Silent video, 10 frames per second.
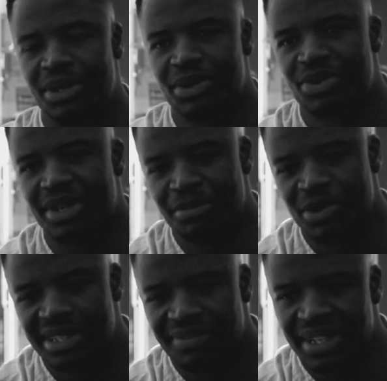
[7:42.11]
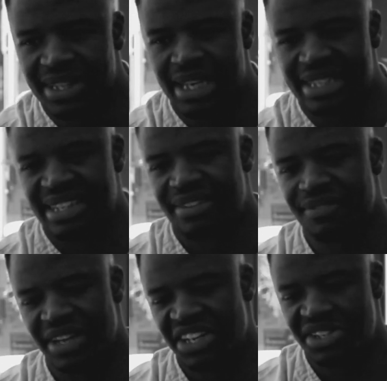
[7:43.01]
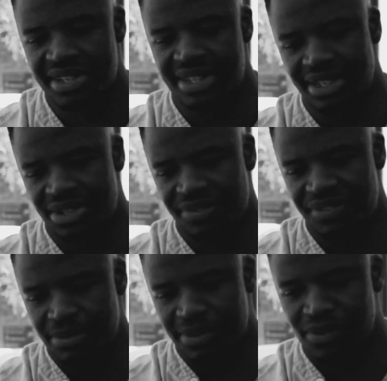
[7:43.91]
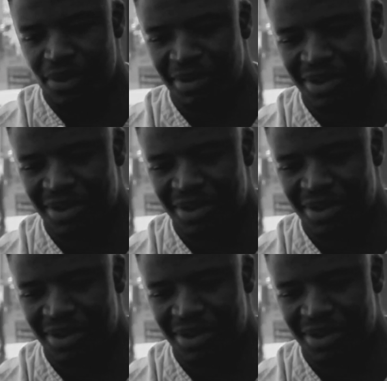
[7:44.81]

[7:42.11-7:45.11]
I mean, it was one of the most difficult things in the initial stages of Fismus Fall,